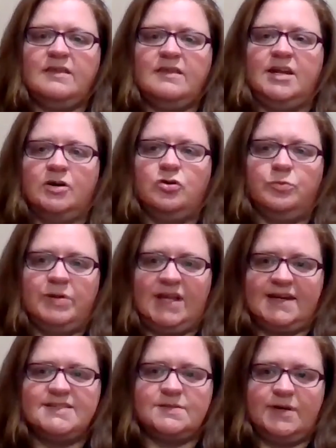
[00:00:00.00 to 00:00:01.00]
clinical
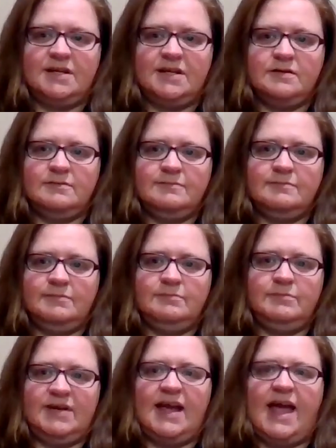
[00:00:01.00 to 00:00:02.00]
placement,
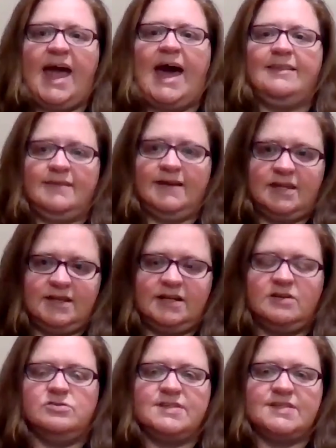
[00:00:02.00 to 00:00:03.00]
being at the
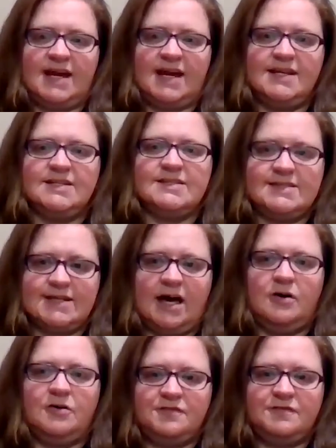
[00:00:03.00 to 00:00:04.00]
clinical site
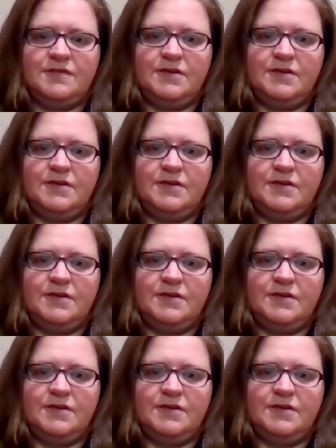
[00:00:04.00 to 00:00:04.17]
itself.